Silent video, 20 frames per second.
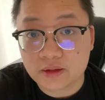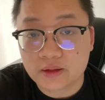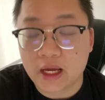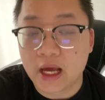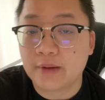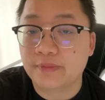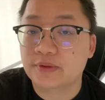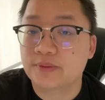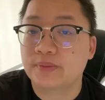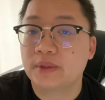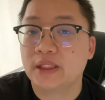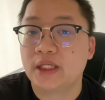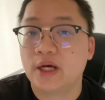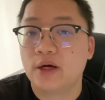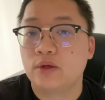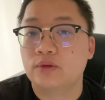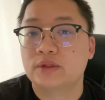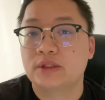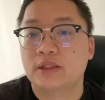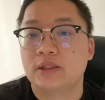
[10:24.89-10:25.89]
Helps me
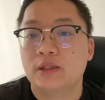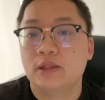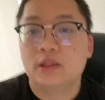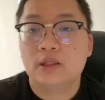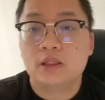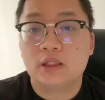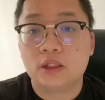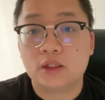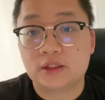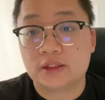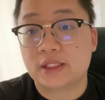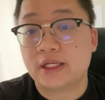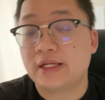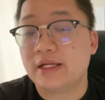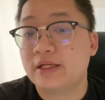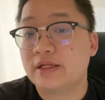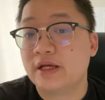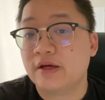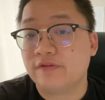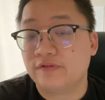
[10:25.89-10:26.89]
out. It's gonna
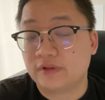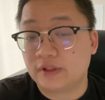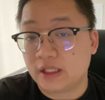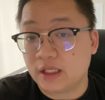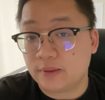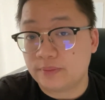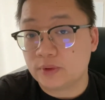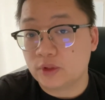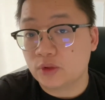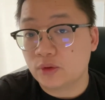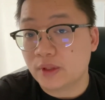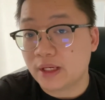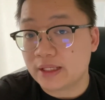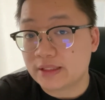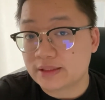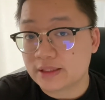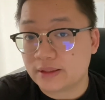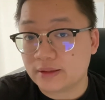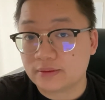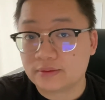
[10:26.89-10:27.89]
definitely help you guys
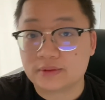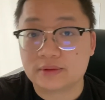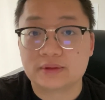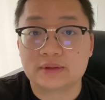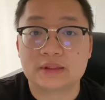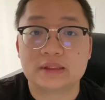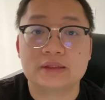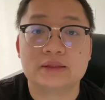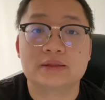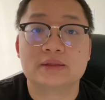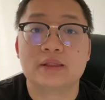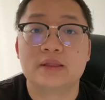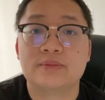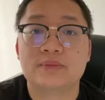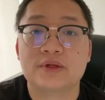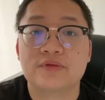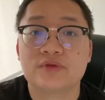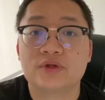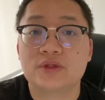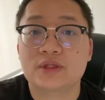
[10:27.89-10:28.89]
out because I'm
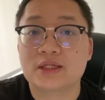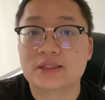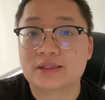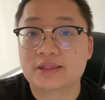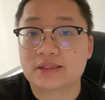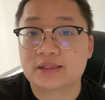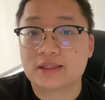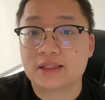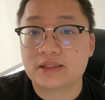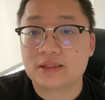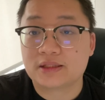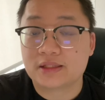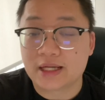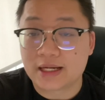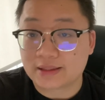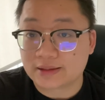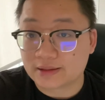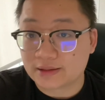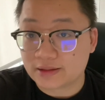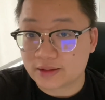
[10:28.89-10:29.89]
giving you guys these ninja
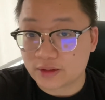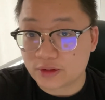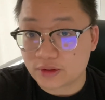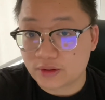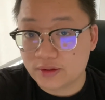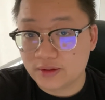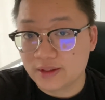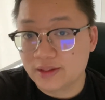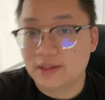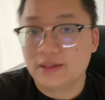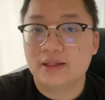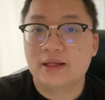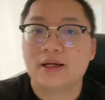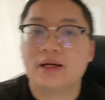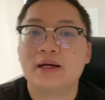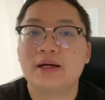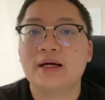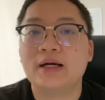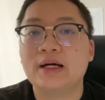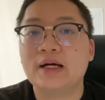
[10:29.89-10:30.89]
tactics here.
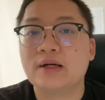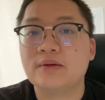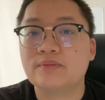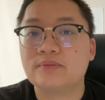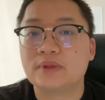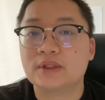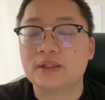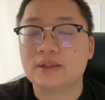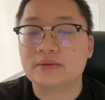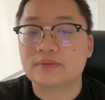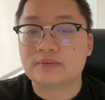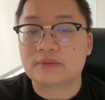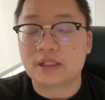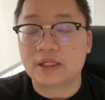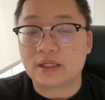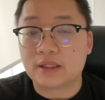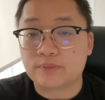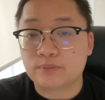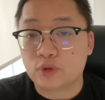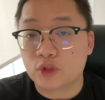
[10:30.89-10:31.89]
But
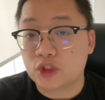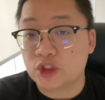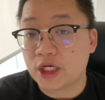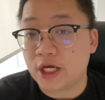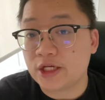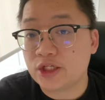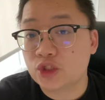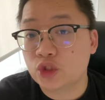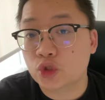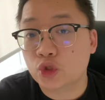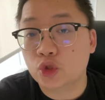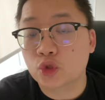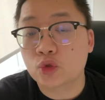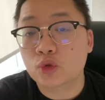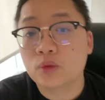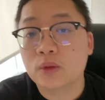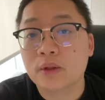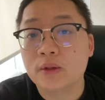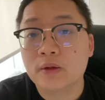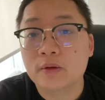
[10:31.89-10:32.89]
appreciate
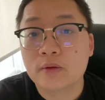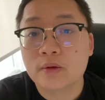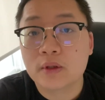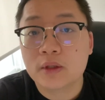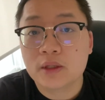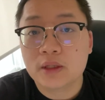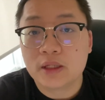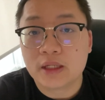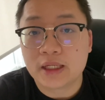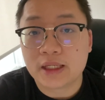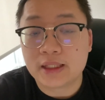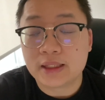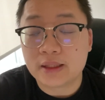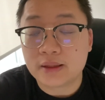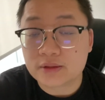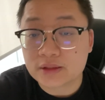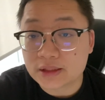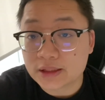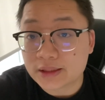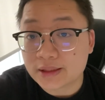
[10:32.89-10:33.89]
you, and I'll
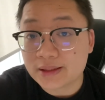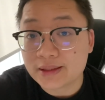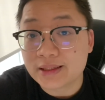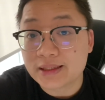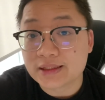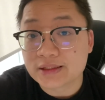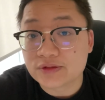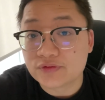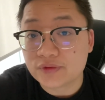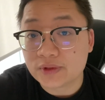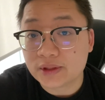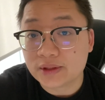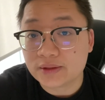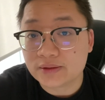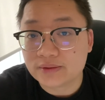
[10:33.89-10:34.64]
see you in the next video.